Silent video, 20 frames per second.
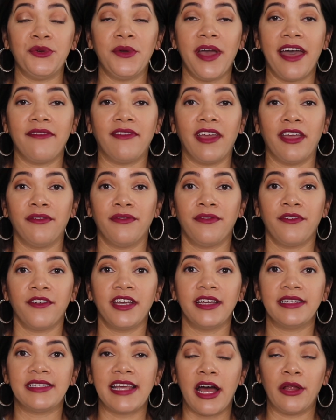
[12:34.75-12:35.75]
have a
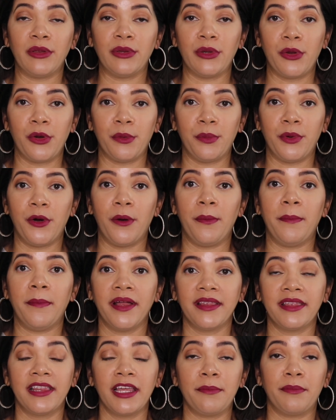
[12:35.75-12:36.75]
free downloadable
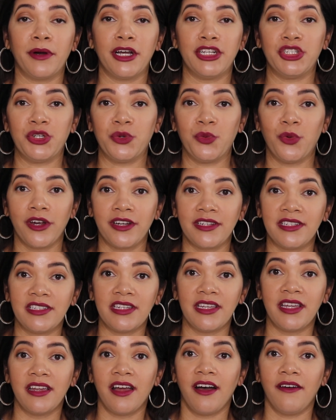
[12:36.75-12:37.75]
monthly budget
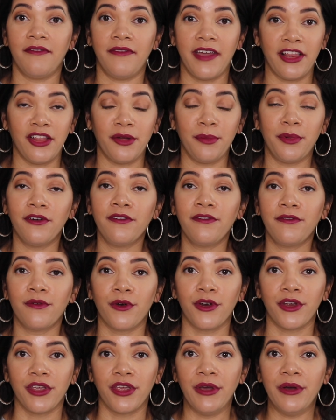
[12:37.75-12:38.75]
worksheet available
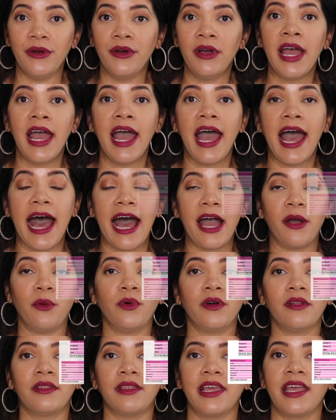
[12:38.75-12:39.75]
for you. I
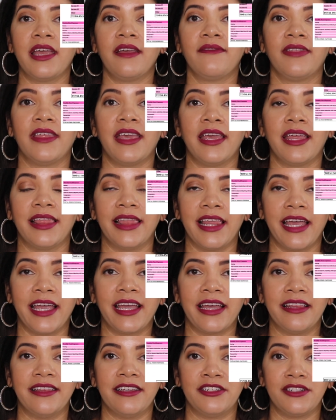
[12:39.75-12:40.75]
will leave the link
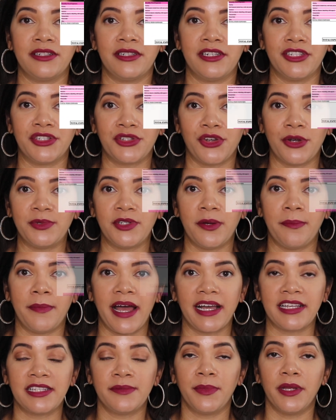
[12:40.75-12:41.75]
in the description
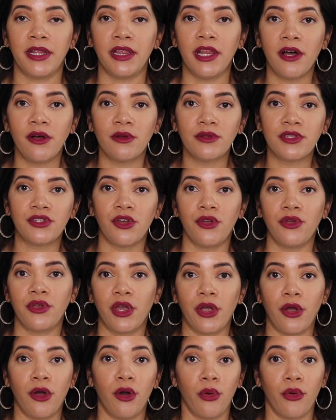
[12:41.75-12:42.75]
box below so you
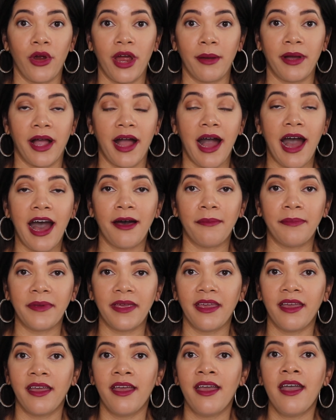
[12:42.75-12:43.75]
can go grab a
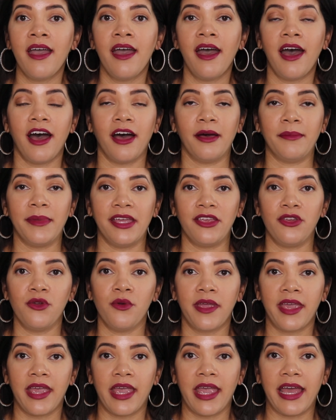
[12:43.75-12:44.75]
copy, and you
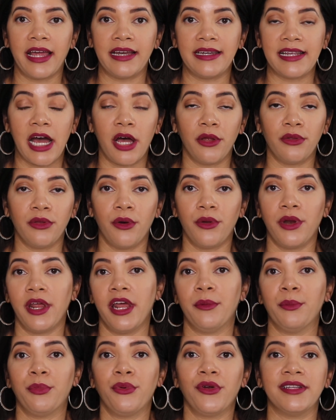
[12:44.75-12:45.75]
can download it
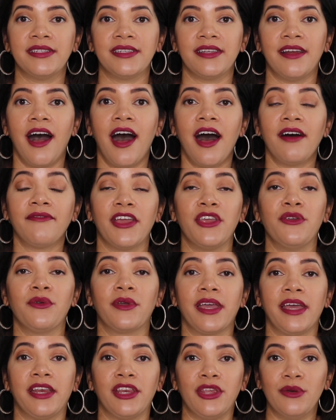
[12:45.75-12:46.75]
and print it off, and you
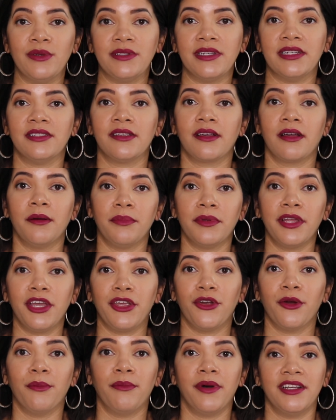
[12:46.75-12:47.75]
can use it to complete
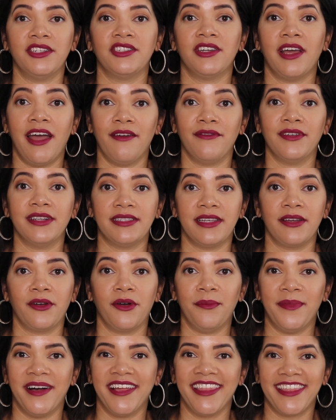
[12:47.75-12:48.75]
your budget every
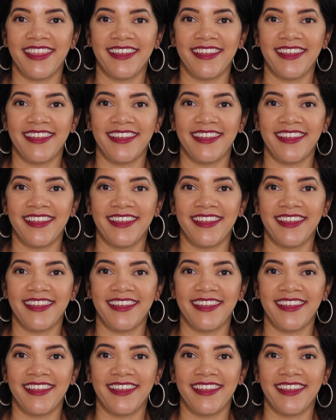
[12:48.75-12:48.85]
single month.